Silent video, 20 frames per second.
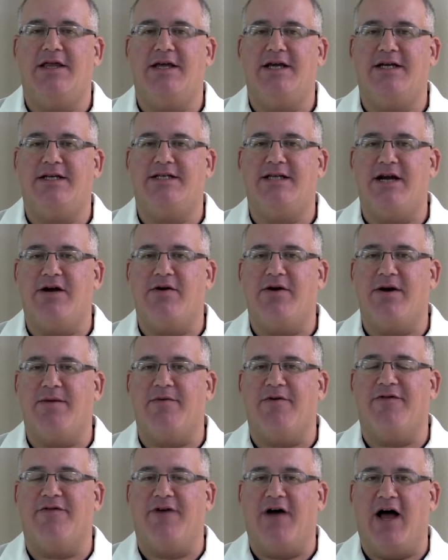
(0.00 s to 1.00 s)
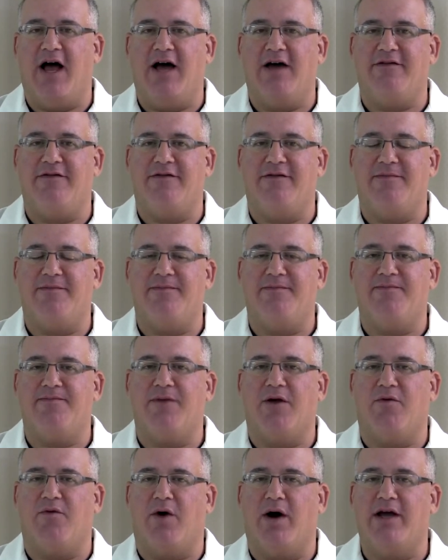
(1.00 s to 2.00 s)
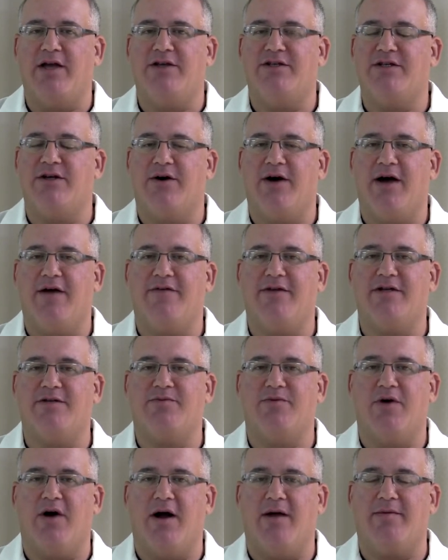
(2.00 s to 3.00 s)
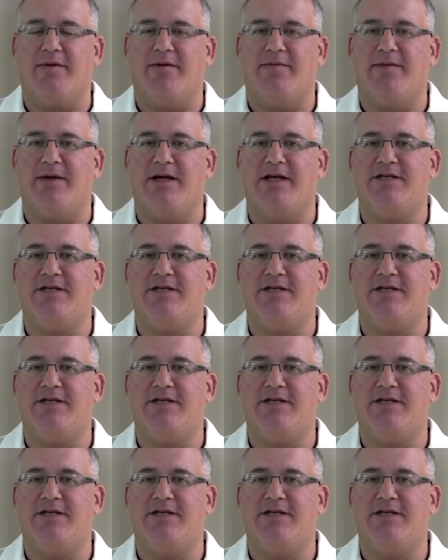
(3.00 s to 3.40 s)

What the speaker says: The secret number 5 of why you still have this problem